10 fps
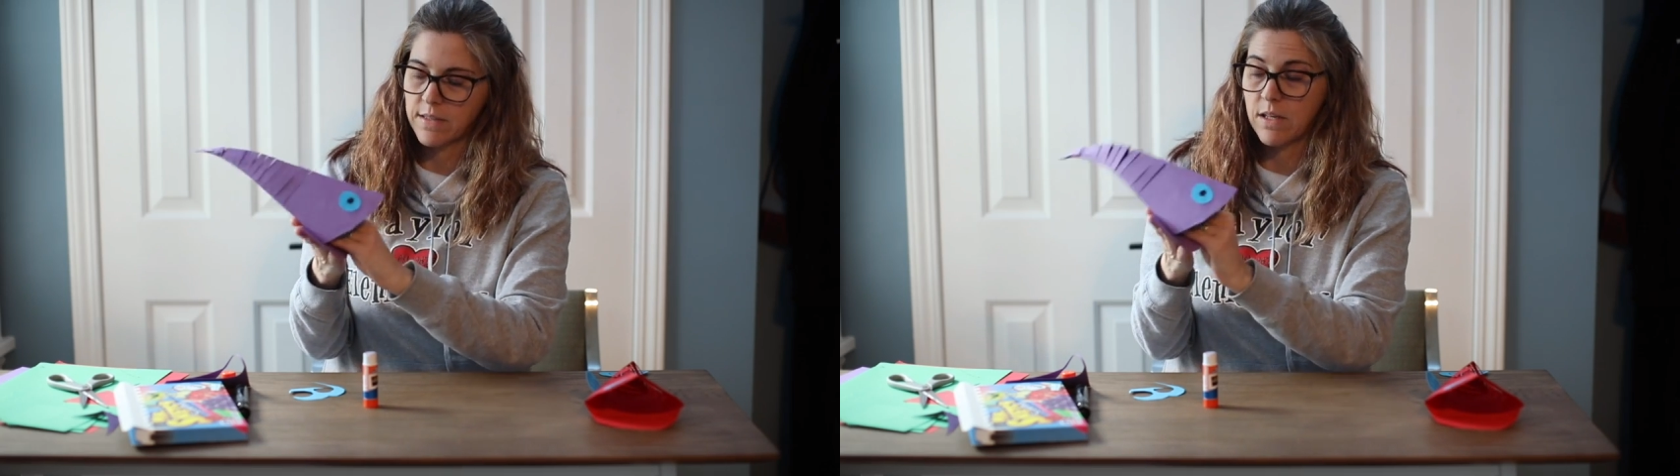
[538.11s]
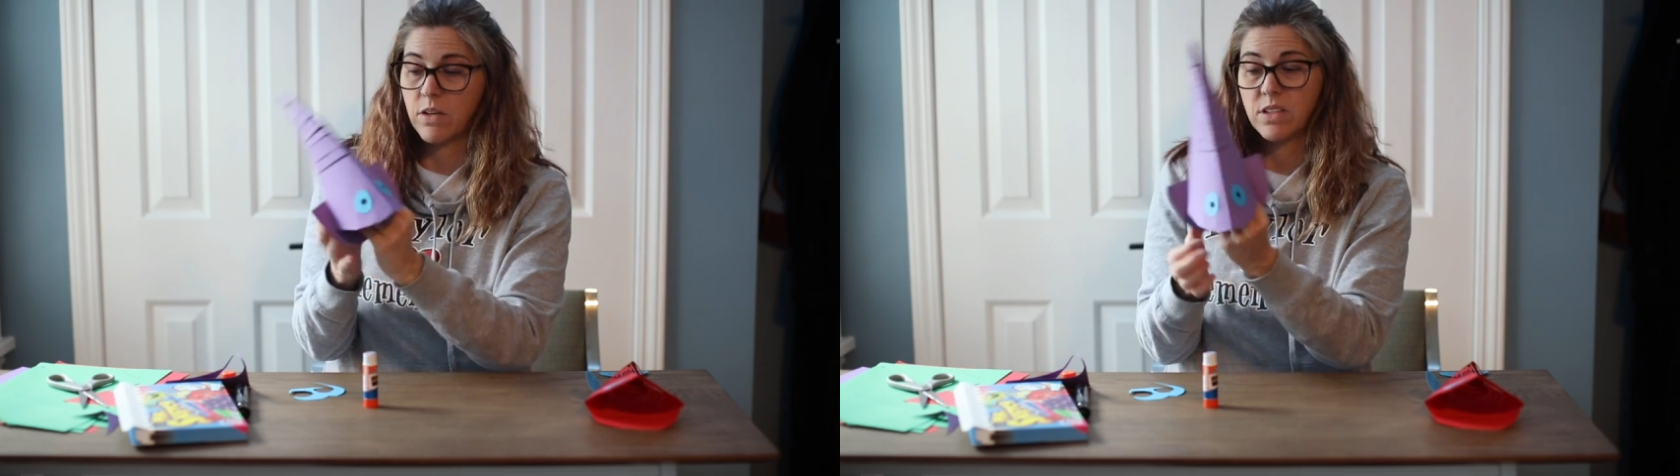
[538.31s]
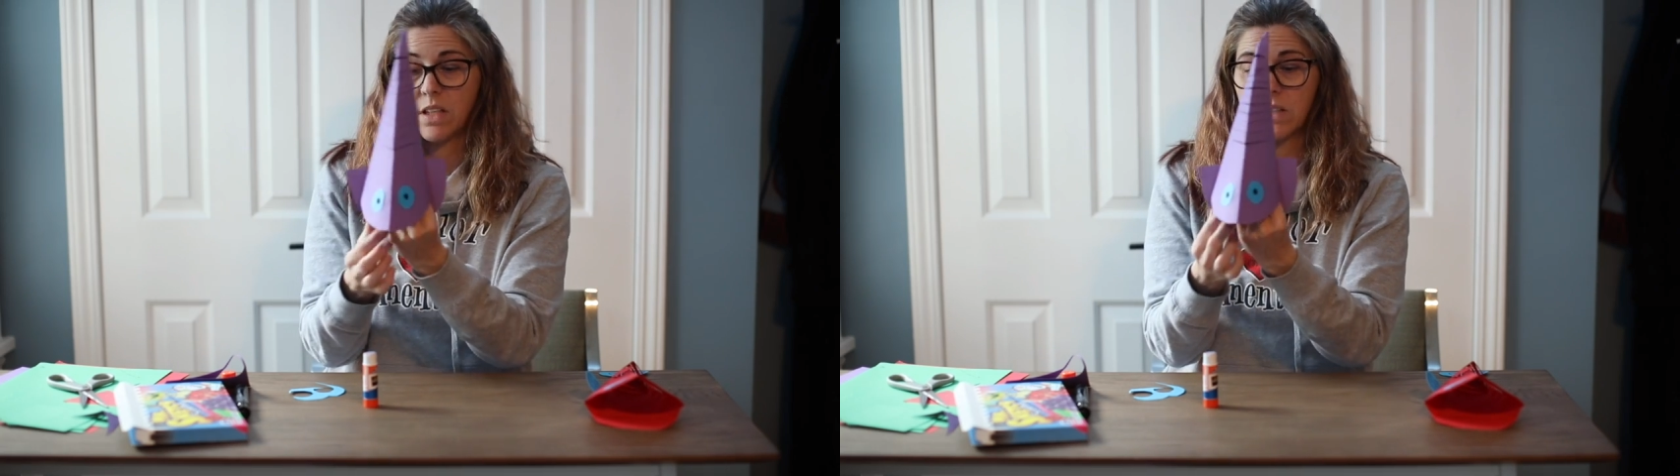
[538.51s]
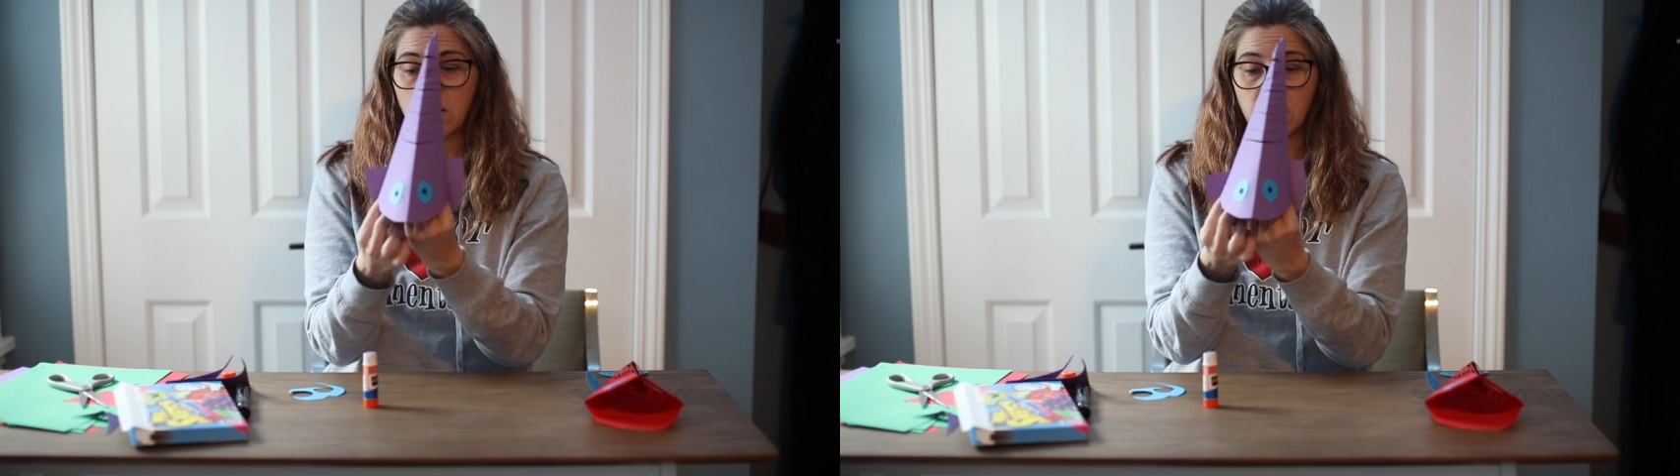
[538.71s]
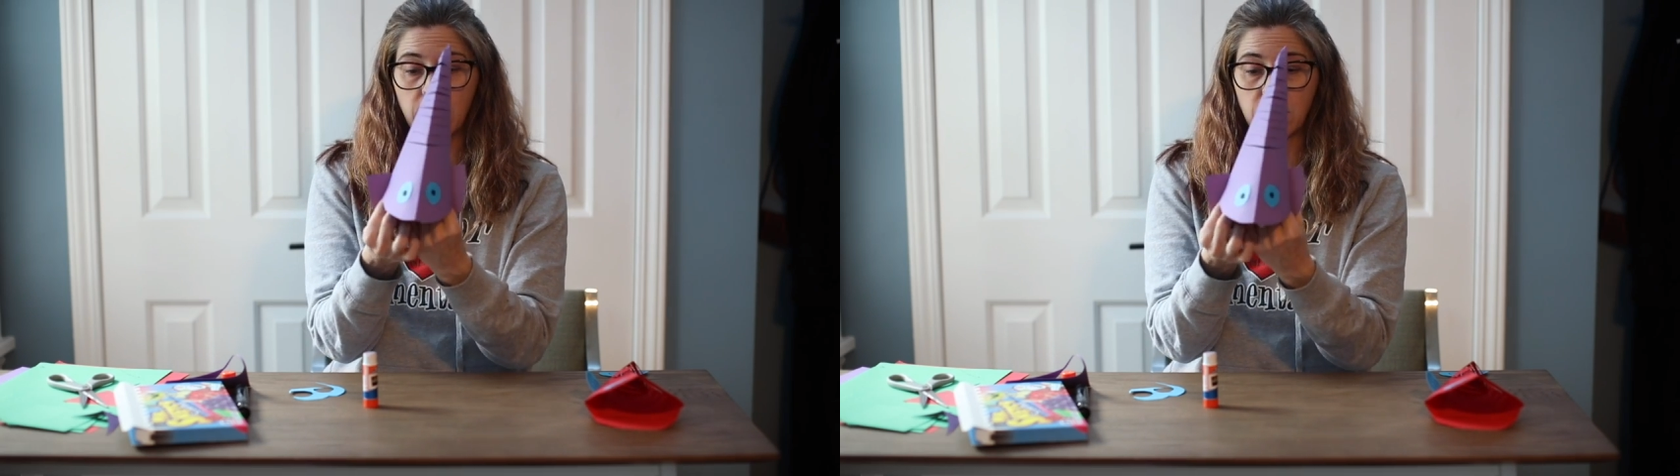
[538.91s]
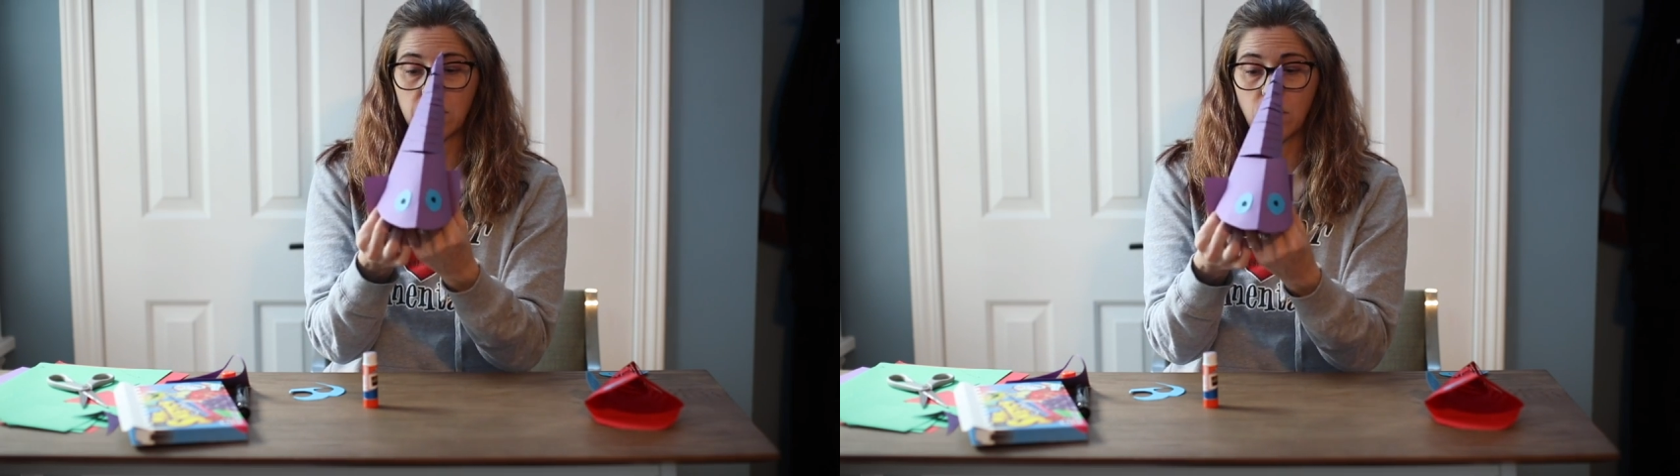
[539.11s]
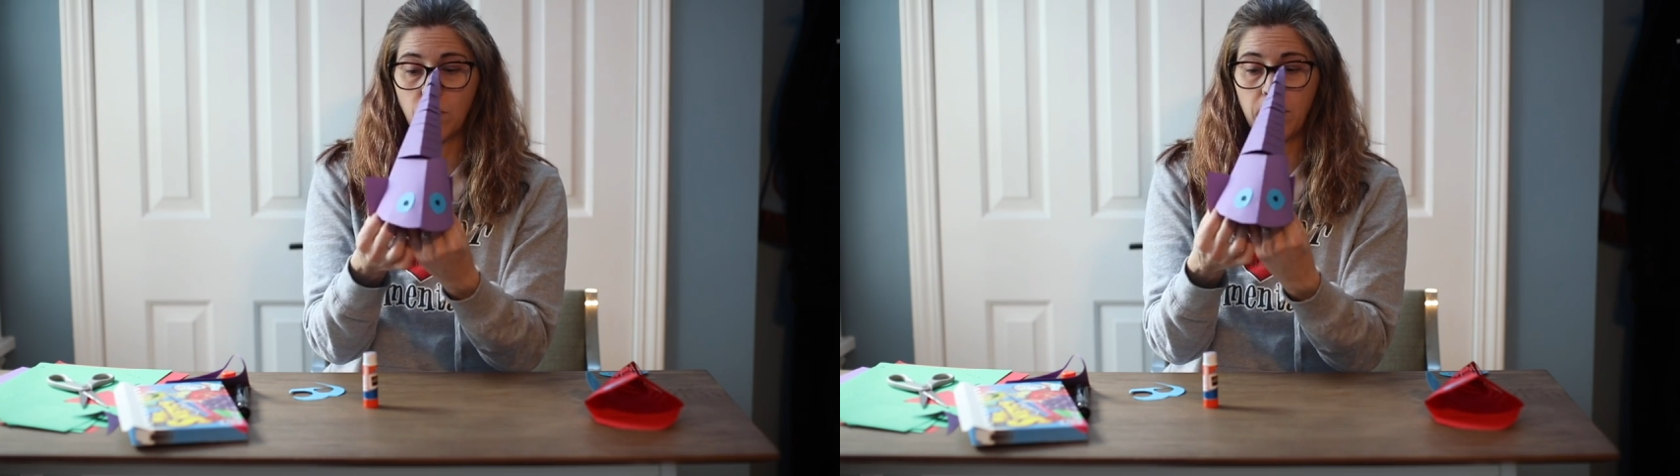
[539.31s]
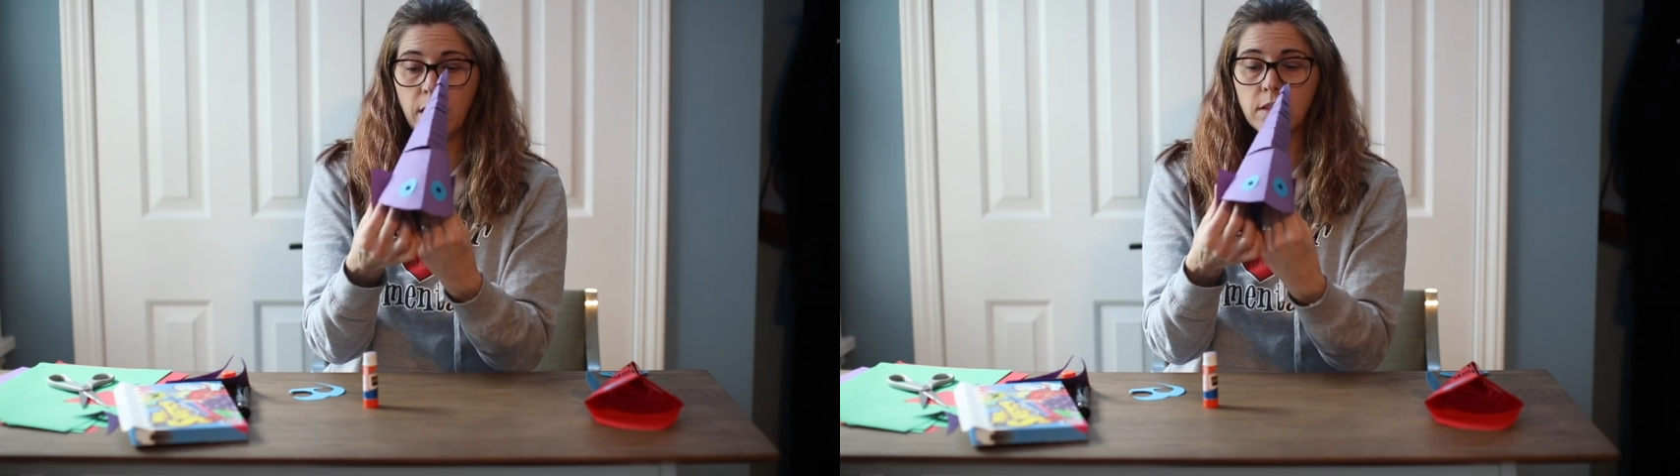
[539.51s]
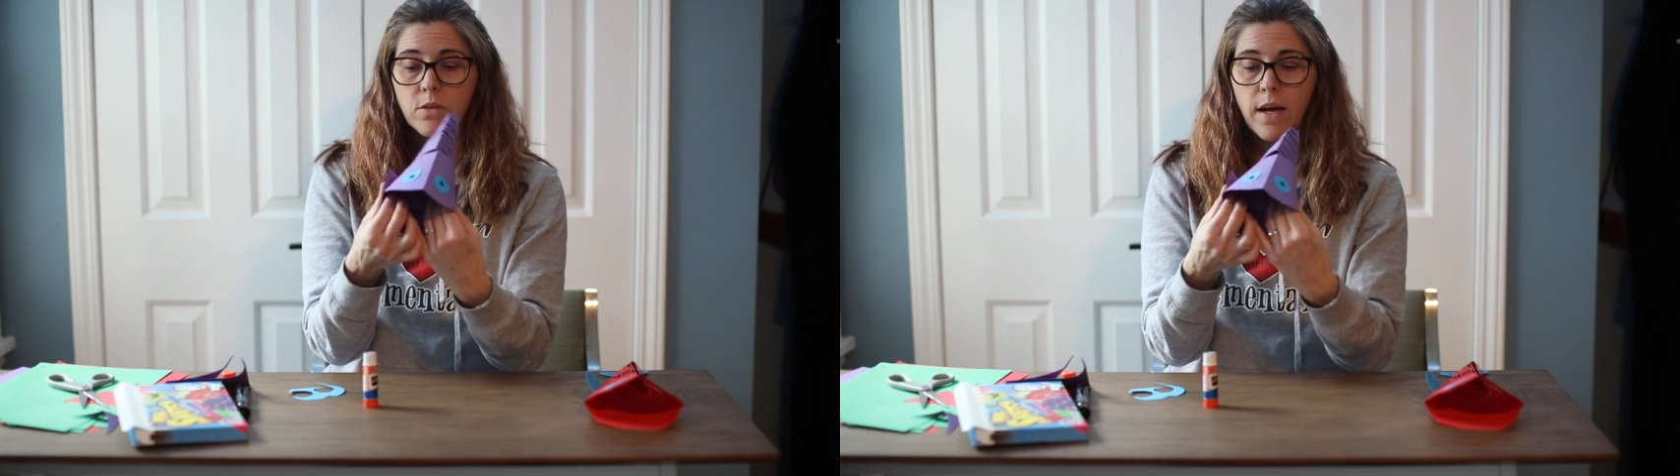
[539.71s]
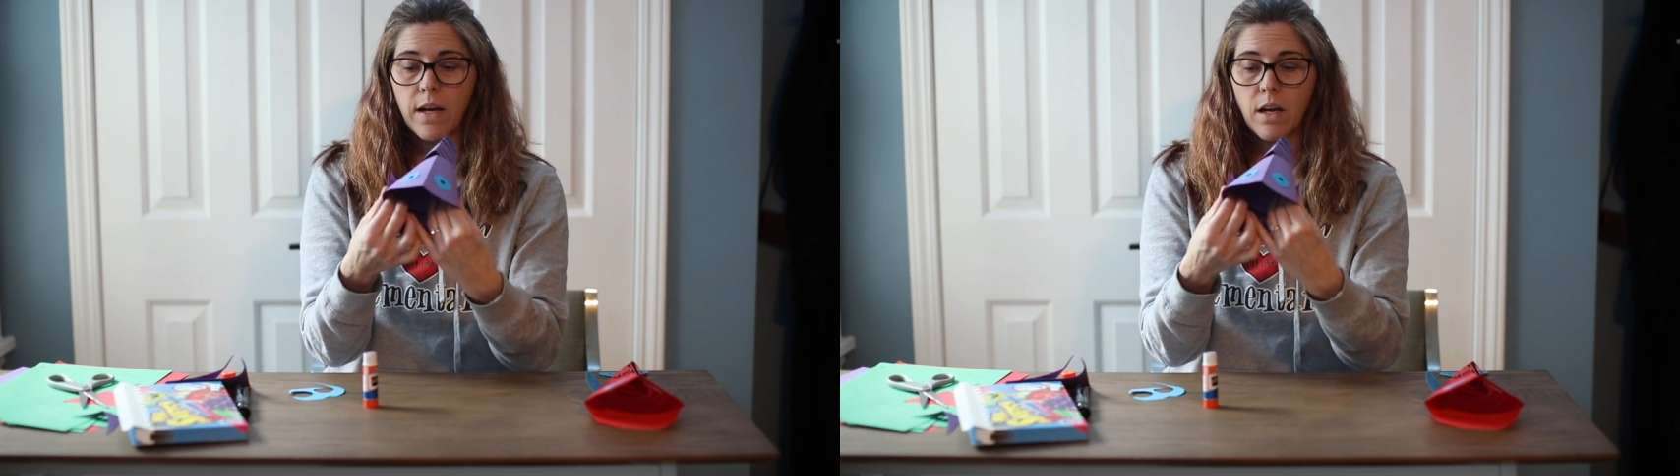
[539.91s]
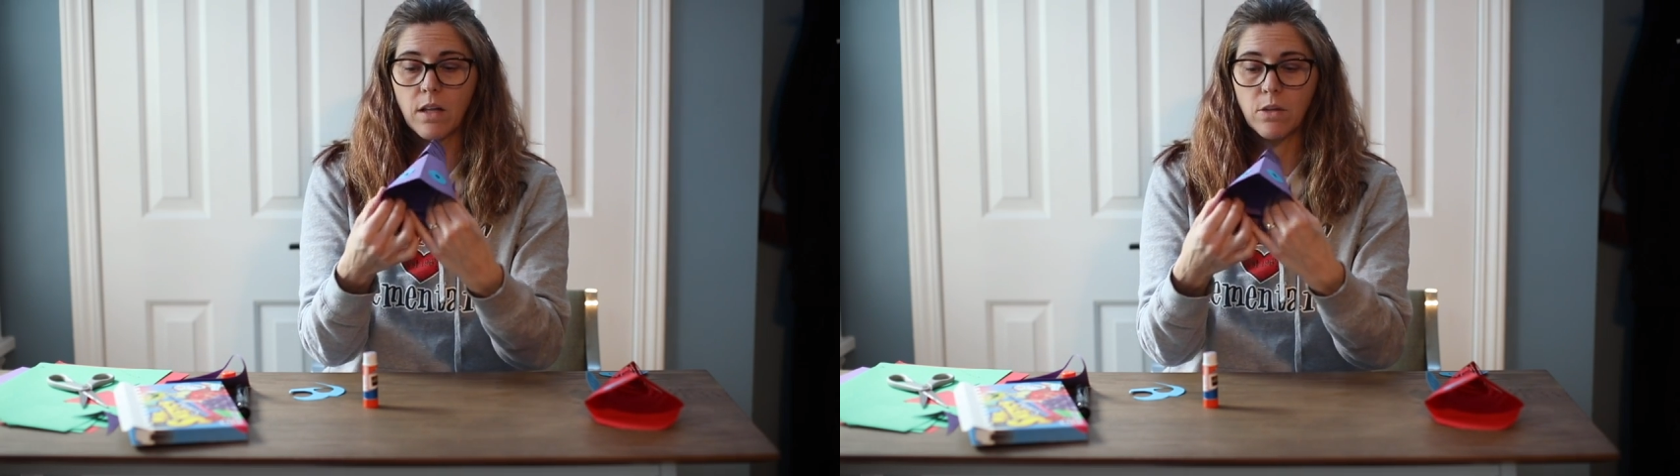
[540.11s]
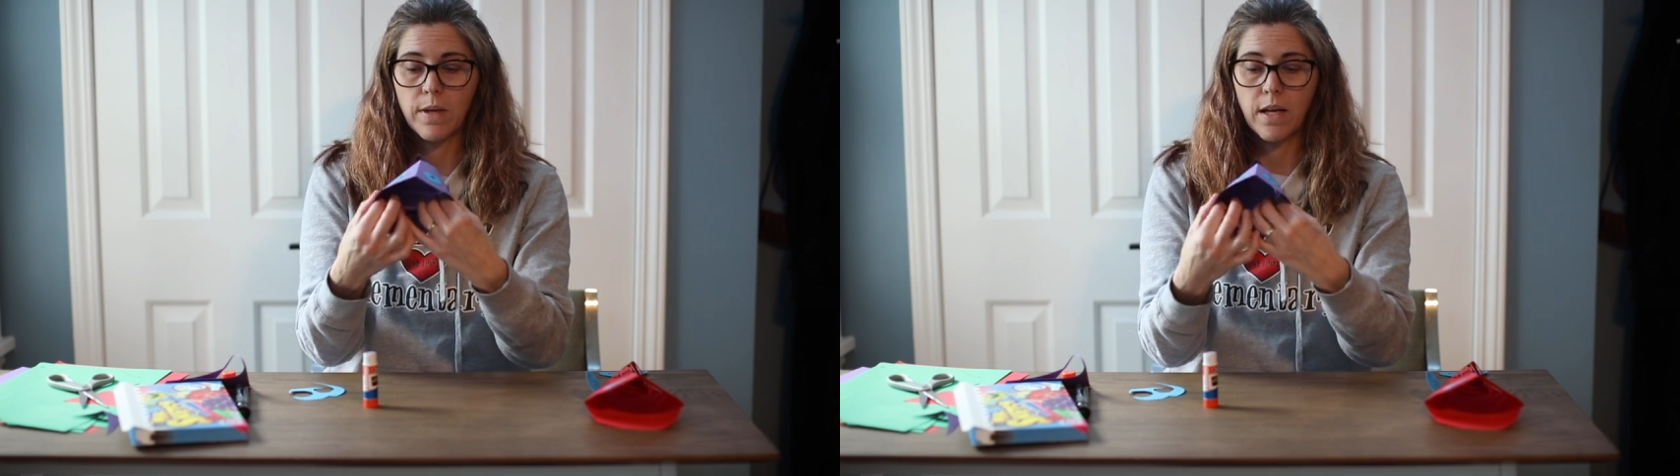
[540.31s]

Now it does look like it's a little big, so I can glue